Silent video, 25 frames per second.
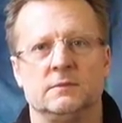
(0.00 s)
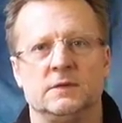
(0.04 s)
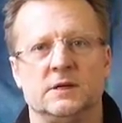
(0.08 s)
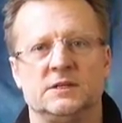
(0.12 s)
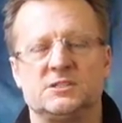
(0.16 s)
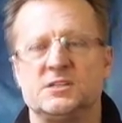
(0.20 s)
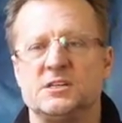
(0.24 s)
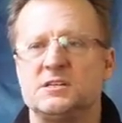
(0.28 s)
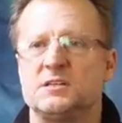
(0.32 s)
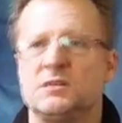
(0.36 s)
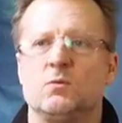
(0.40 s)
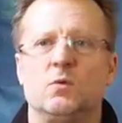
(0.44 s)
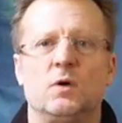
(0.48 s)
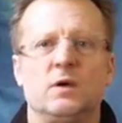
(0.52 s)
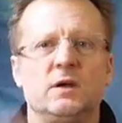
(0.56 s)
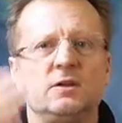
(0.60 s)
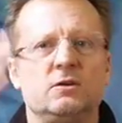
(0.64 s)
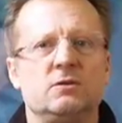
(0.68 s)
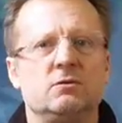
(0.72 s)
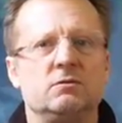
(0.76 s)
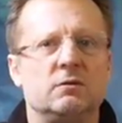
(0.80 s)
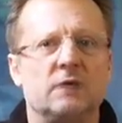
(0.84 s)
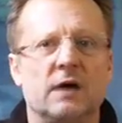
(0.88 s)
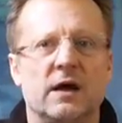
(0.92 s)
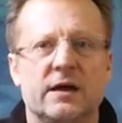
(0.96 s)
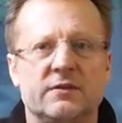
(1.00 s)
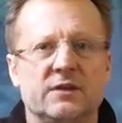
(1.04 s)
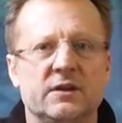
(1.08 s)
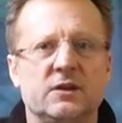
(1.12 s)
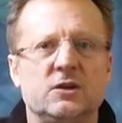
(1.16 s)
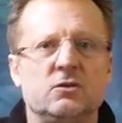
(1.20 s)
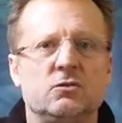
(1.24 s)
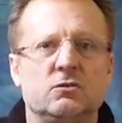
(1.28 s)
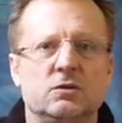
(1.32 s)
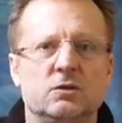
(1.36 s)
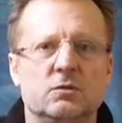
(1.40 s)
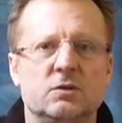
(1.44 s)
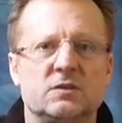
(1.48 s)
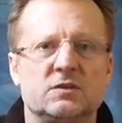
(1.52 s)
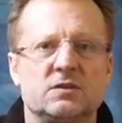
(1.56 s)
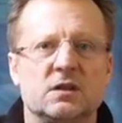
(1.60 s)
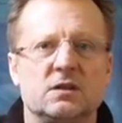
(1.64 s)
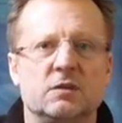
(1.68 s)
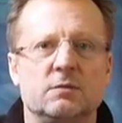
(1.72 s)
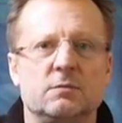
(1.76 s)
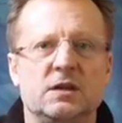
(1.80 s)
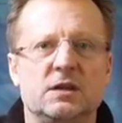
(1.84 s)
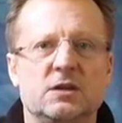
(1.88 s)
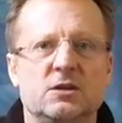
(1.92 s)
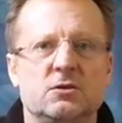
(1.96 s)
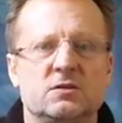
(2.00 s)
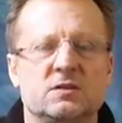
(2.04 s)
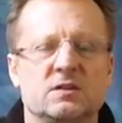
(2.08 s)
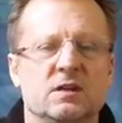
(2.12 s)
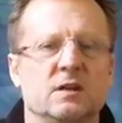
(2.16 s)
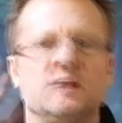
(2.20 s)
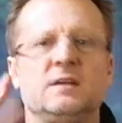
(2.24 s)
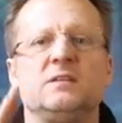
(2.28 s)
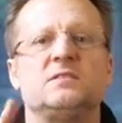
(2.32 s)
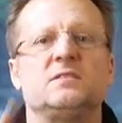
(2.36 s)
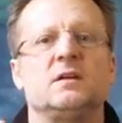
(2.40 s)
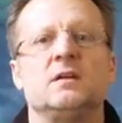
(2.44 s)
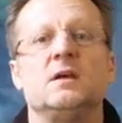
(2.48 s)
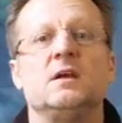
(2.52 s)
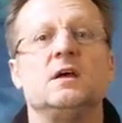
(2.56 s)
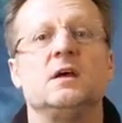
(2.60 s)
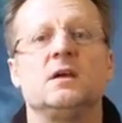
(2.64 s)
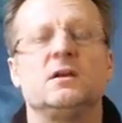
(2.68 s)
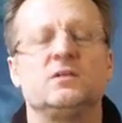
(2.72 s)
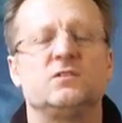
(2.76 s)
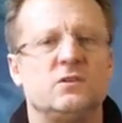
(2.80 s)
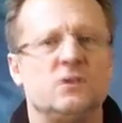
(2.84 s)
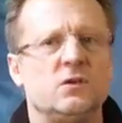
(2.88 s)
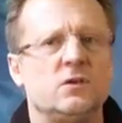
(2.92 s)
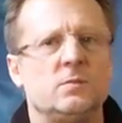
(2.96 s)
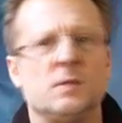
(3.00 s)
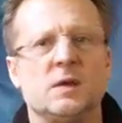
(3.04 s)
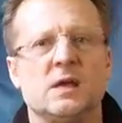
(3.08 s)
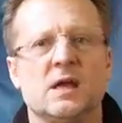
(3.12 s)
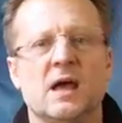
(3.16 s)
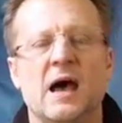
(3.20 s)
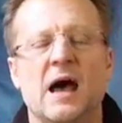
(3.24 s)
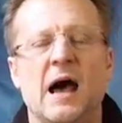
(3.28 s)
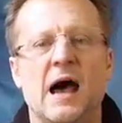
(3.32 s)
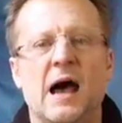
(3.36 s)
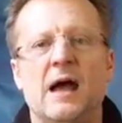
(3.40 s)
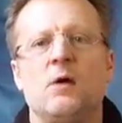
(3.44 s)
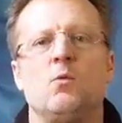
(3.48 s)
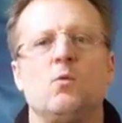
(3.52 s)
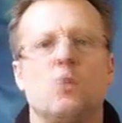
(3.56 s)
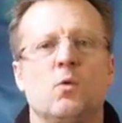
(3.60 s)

And she said, "Well, I think you do. It's on the menu." He said, "Excuse me, I